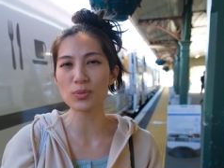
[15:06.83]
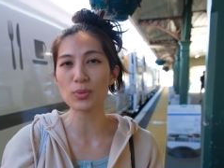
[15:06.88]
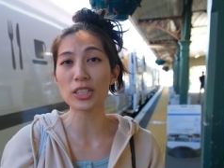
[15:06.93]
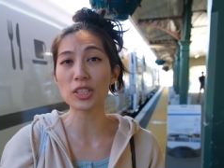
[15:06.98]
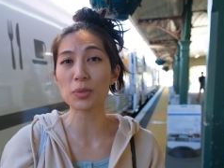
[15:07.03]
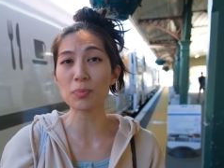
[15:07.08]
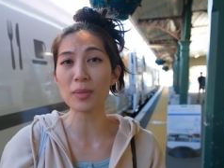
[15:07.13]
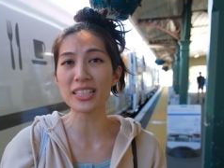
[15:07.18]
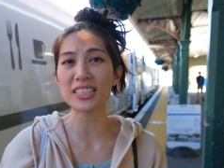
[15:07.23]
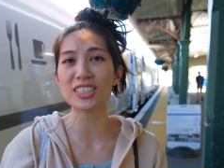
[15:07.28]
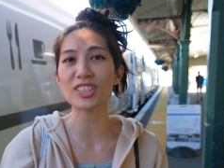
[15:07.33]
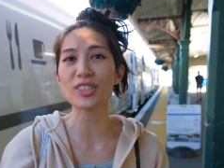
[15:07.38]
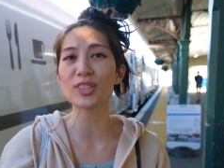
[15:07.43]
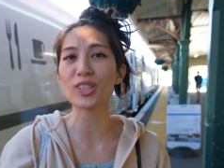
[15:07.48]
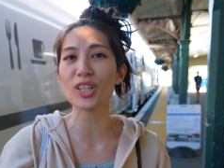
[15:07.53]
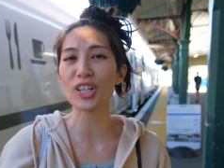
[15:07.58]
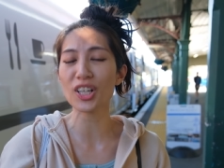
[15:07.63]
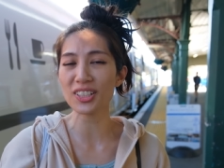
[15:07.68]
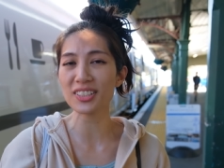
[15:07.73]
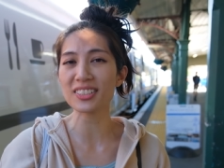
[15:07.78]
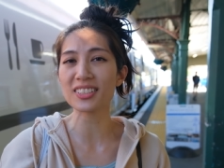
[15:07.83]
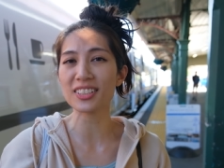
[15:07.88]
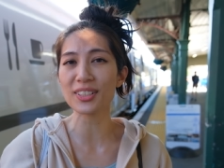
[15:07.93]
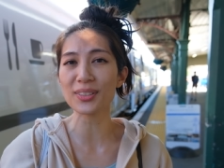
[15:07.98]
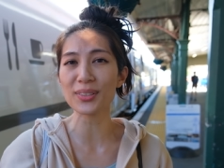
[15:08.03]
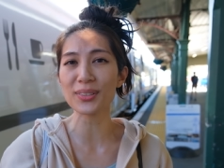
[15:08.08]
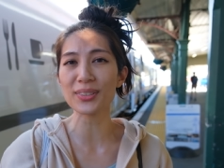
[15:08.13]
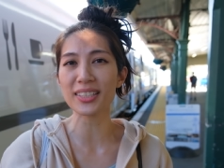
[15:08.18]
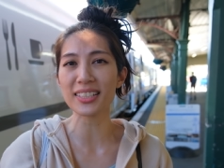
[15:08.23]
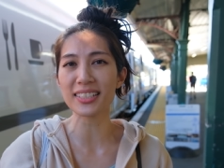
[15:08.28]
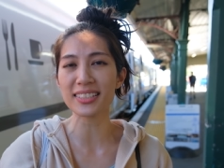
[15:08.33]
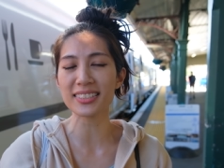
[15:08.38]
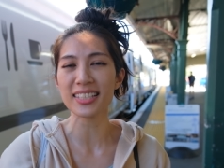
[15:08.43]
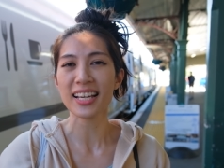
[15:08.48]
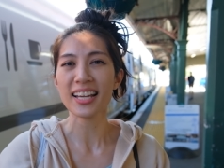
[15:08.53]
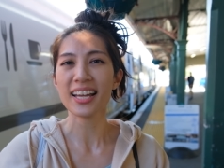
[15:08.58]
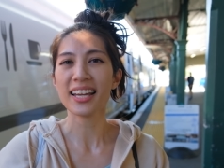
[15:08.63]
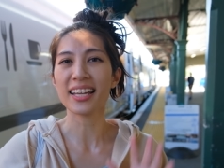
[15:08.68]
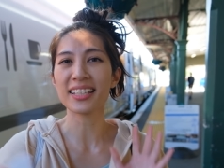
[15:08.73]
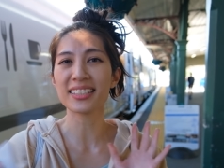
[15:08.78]
which means you could do this
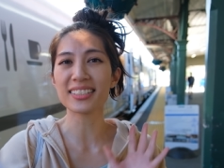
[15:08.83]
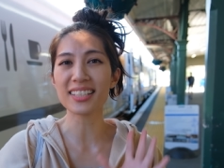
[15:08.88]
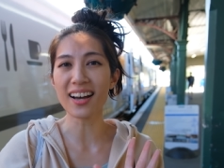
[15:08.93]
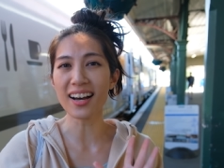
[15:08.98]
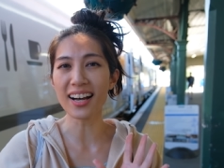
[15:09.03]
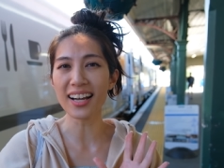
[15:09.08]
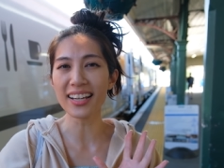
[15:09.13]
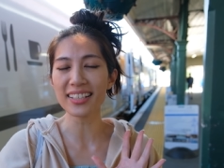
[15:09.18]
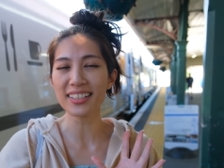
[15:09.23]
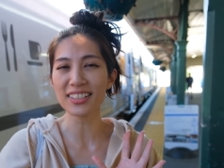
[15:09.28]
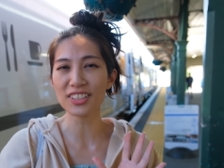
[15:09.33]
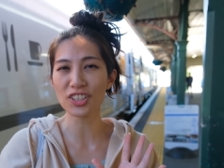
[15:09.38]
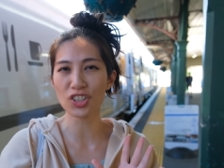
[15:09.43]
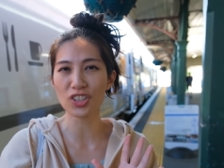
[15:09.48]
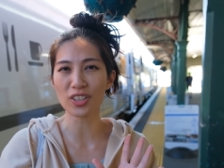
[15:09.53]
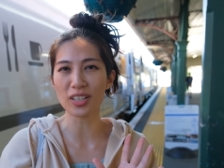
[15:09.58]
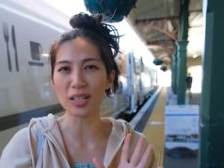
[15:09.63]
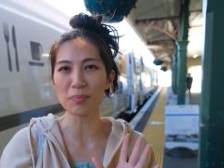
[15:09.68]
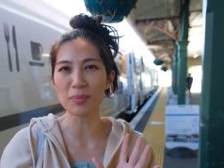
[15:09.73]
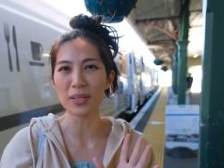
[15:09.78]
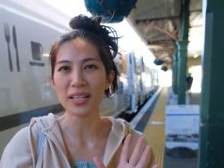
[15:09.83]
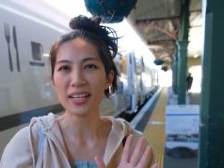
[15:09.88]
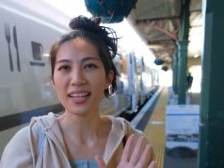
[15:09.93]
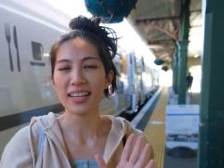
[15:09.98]
entire trip